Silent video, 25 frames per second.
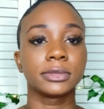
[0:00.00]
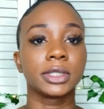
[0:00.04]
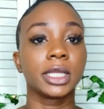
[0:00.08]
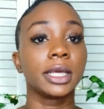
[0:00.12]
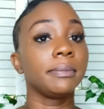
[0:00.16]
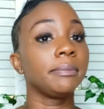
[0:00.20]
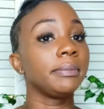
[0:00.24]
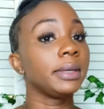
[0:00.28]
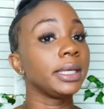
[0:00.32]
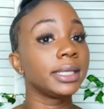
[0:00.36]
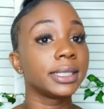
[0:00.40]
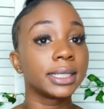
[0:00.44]

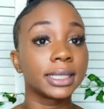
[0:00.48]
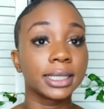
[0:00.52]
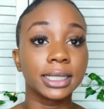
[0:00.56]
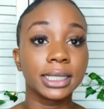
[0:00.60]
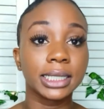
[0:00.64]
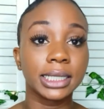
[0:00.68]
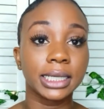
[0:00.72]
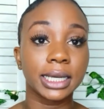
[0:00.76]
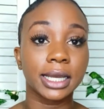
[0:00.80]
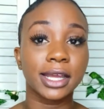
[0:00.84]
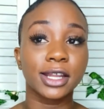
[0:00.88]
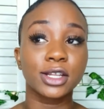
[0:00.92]

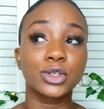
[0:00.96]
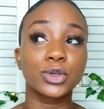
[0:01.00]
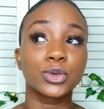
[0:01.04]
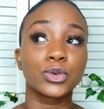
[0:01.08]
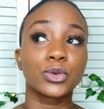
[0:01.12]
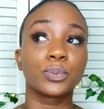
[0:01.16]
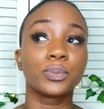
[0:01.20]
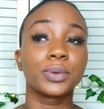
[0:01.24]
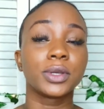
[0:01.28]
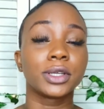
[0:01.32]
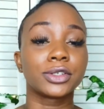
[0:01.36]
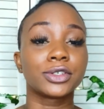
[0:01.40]
Immediately, I
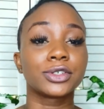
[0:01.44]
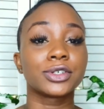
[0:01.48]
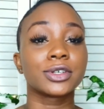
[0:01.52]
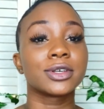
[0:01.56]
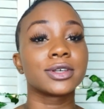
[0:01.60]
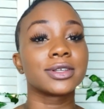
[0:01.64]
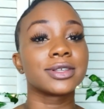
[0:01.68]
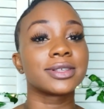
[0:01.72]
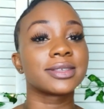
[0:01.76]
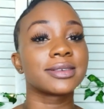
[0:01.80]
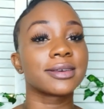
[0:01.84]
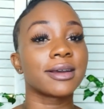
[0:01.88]
took
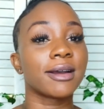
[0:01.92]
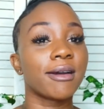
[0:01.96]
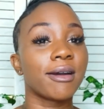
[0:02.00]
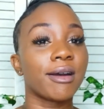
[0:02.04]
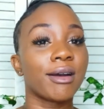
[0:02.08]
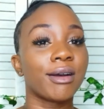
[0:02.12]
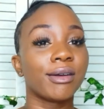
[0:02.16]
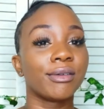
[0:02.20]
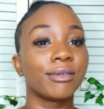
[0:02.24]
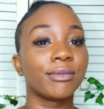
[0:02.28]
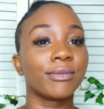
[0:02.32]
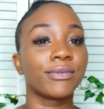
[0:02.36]
pictures
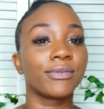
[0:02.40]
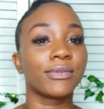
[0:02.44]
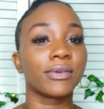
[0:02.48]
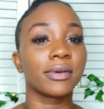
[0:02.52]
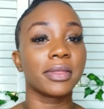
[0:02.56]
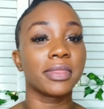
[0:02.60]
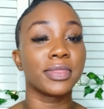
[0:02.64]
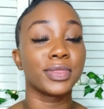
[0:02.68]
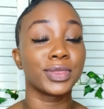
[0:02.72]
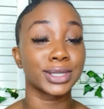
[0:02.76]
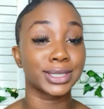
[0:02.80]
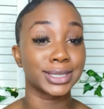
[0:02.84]
of
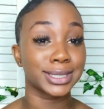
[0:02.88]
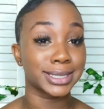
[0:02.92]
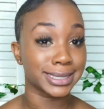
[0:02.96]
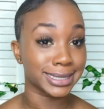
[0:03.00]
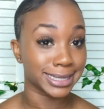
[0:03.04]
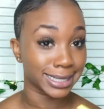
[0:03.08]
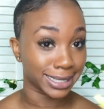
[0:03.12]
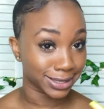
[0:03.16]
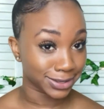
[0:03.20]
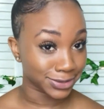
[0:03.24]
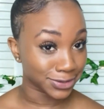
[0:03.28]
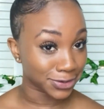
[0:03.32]
the
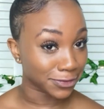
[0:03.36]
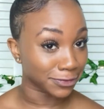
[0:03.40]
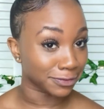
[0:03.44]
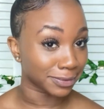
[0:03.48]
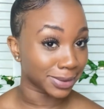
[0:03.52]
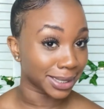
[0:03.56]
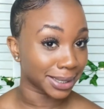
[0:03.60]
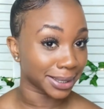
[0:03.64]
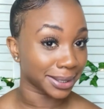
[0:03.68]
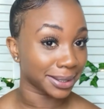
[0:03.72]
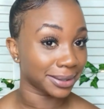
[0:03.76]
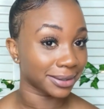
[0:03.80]
state of
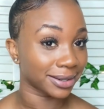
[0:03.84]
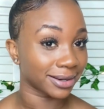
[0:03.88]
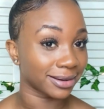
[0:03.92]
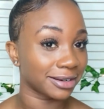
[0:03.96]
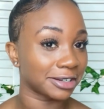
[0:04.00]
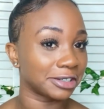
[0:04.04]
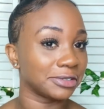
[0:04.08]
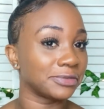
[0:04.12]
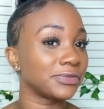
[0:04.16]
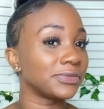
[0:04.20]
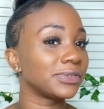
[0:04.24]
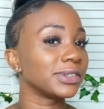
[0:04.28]
my hair.
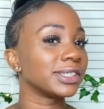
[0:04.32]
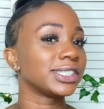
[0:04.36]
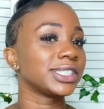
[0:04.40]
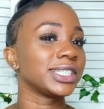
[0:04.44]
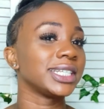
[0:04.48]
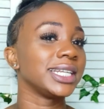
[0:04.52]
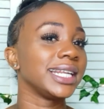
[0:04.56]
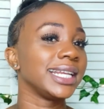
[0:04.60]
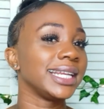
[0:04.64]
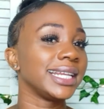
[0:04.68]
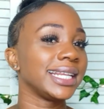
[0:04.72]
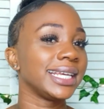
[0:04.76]

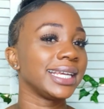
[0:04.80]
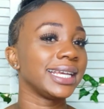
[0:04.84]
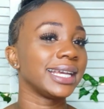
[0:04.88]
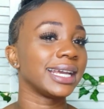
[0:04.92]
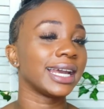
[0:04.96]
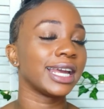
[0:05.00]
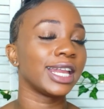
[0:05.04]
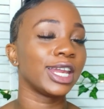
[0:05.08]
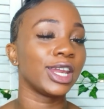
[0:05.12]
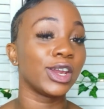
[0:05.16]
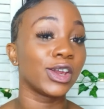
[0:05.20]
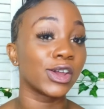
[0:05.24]
Unfortunately,
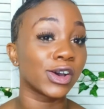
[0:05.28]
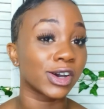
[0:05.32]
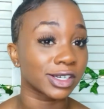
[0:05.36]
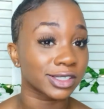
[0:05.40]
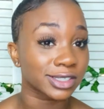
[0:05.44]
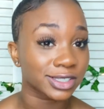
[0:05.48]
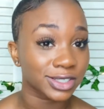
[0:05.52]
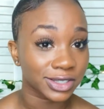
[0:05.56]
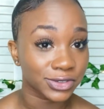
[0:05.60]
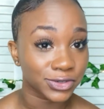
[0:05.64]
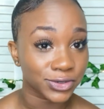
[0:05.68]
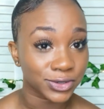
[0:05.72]
I
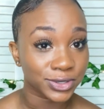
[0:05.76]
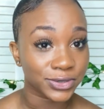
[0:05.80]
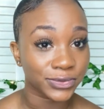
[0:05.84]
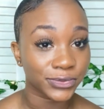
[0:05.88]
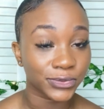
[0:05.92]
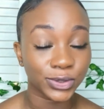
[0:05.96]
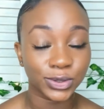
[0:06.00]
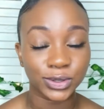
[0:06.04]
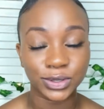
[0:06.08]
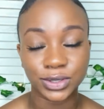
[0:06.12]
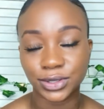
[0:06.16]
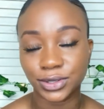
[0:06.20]
lost those
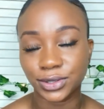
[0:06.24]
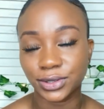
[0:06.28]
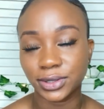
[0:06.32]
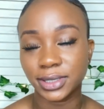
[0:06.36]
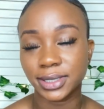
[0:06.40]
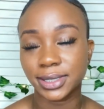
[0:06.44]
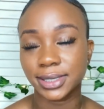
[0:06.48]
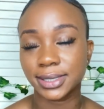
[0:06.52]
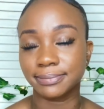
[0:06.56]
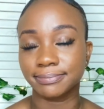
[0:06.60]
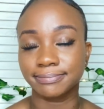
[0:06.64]
photos.